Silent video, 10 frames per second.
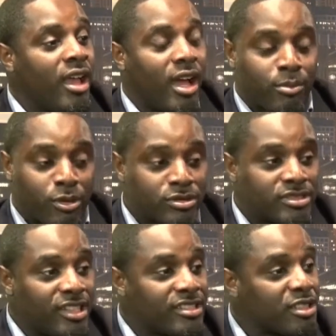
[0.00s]
I'm going to
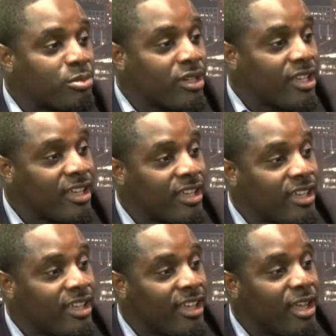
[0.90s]
stick to the plan
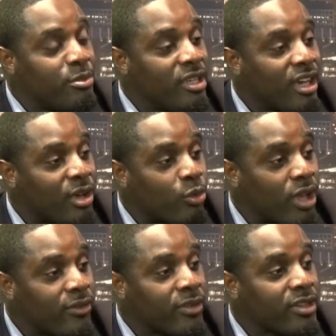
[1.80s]
and be
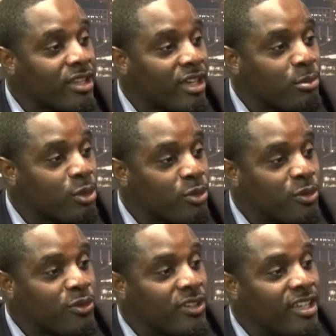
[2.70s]
unwavered and unmoved.